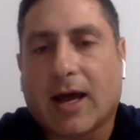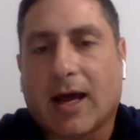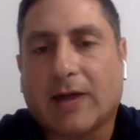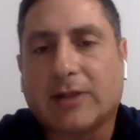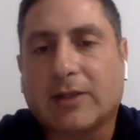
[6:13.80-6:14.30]

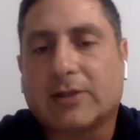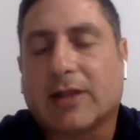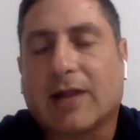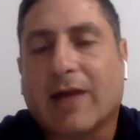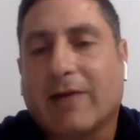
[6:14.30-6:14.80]
I just think there's a
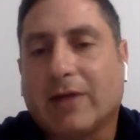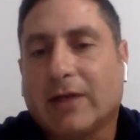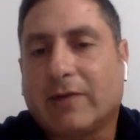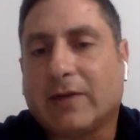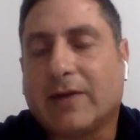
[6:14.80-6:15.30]
lot of heavy
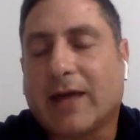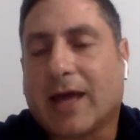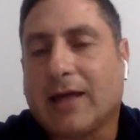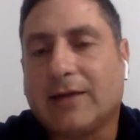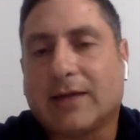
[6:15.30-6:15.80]
lifting.
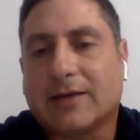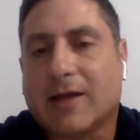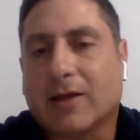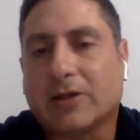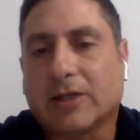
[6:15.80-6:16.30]
Take any
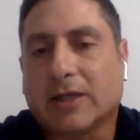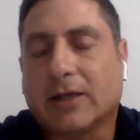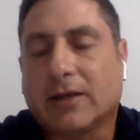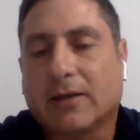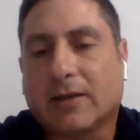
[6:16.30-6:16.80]

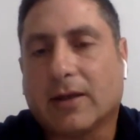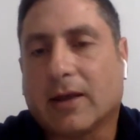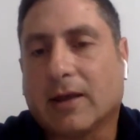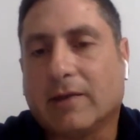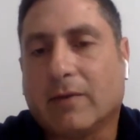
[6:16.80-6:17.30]
technology,
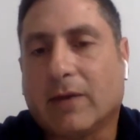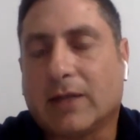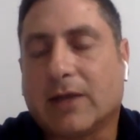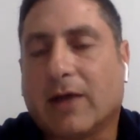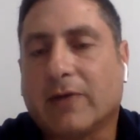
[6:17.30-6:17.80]
even when
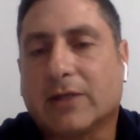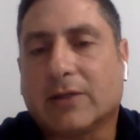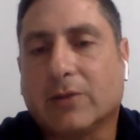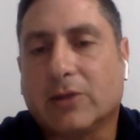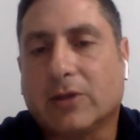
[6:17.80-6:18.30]
it's obvious
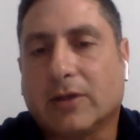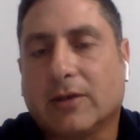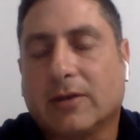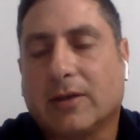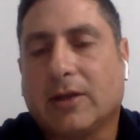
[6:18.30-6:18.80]
that we should
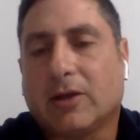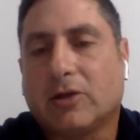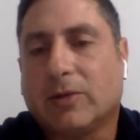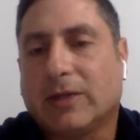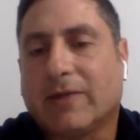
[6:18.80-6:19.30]

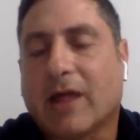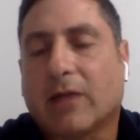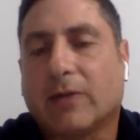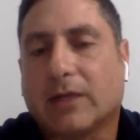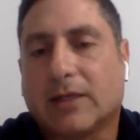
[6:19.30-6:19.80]
be
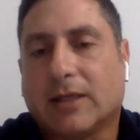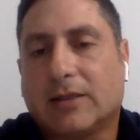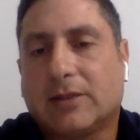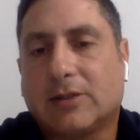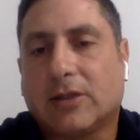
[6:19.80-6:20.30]
developed.
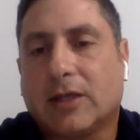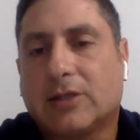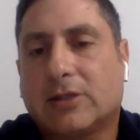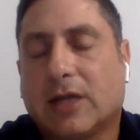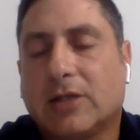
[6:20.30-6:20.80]

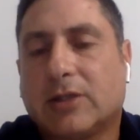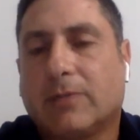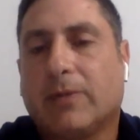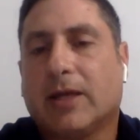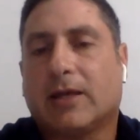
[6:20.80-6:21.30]
It's such a
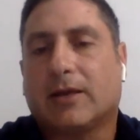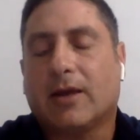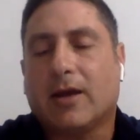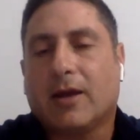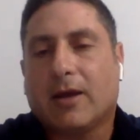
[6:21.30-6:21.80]
big
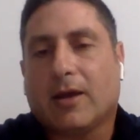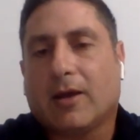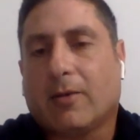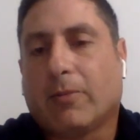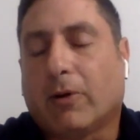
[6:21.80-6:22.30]

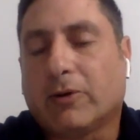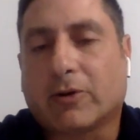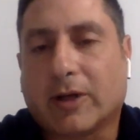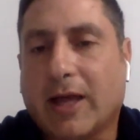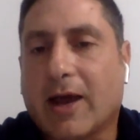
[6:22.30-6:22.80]

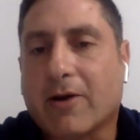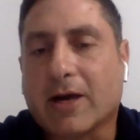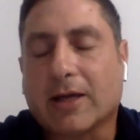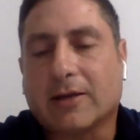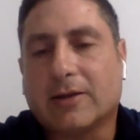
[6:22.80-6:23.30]
boulder to
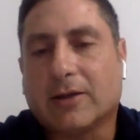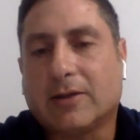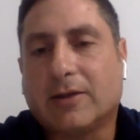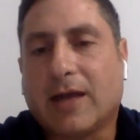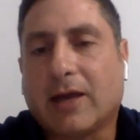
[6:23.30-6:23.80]
carry to
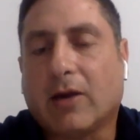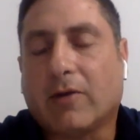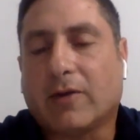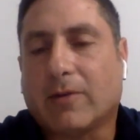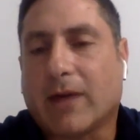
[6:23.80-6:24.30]
take it
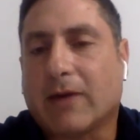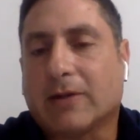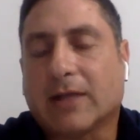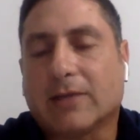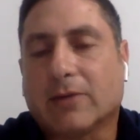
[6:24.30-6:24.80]
over the
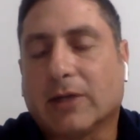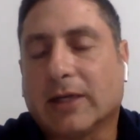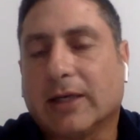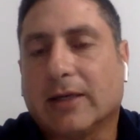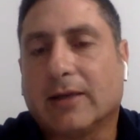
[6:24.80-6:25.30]
mountain and
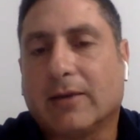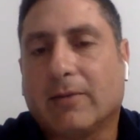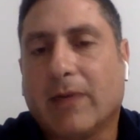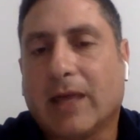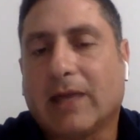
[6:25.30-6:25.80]
really
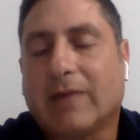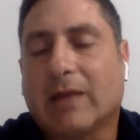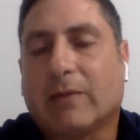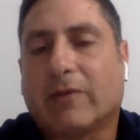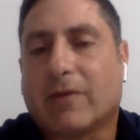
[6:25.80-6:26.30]
make it
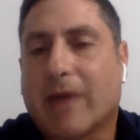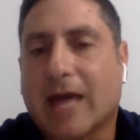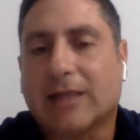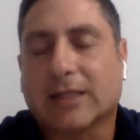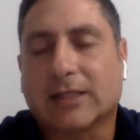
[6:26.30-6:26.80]
available for the
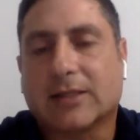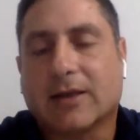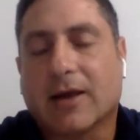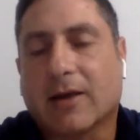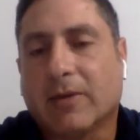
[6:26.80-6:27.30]
masses.
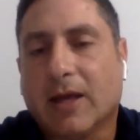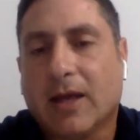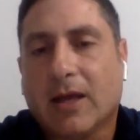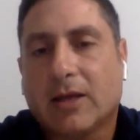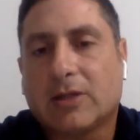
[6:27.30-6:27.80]

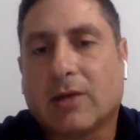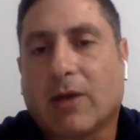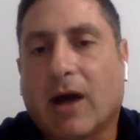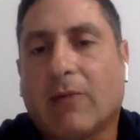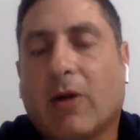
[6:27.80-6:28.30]
So
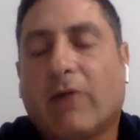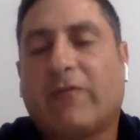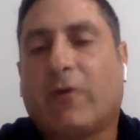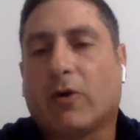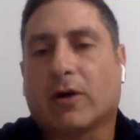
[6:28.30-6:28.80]
I'm
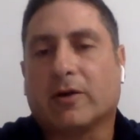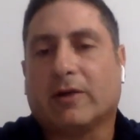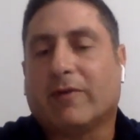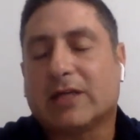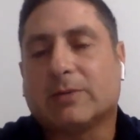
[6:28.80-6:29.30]
all for
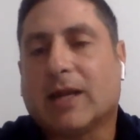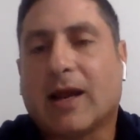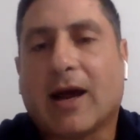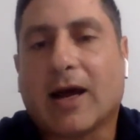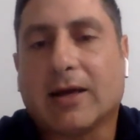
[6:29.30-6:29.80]
the
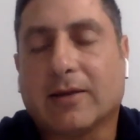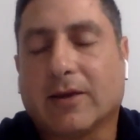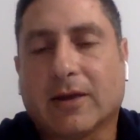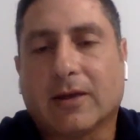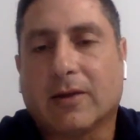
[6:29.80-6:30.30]
investment in AI,
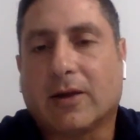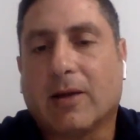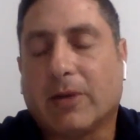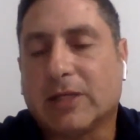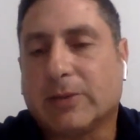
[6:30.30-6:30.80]
the
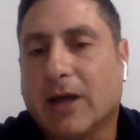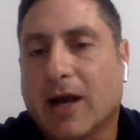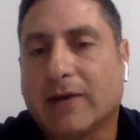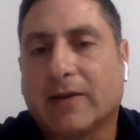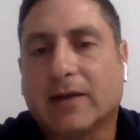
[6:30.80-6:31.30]
companies
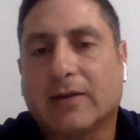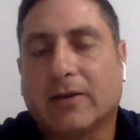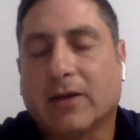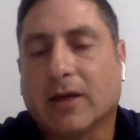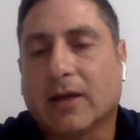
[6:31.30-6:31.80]
behind it,
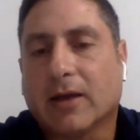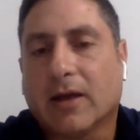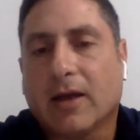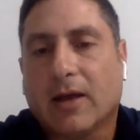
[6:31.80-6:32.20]
the